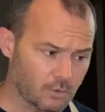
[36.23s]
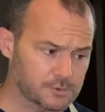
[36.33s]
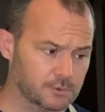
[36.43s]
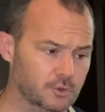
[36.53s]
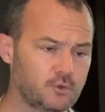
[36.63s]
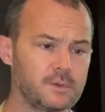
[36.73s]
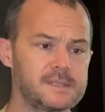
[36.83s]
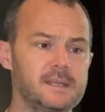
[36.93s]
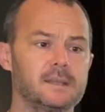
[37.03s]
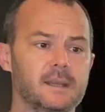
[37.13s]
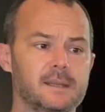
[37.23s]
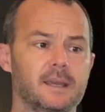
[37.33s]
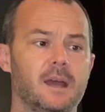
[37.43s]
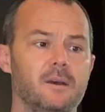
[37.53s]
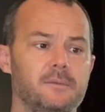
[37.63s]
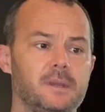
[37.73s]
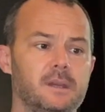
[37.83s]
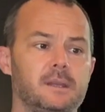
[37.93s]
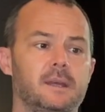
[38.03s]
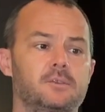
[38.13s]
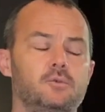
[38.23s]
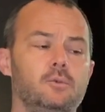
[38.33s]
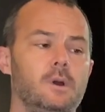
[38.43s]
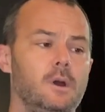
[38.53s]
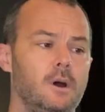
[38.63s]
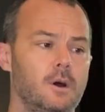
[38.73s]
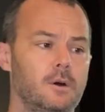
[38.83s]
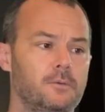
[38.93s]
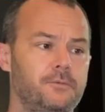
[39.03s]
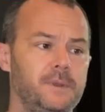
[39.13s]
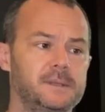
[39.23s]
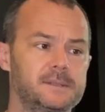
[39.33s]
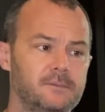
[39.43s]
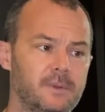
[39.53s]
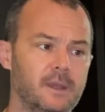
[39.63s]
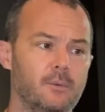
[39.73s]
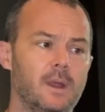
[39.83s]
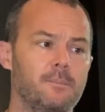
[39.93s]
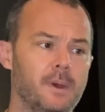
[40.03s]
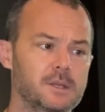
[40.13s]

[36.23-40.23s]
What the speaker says: Also, the cuisine that I have here in CHATEAU fits very well,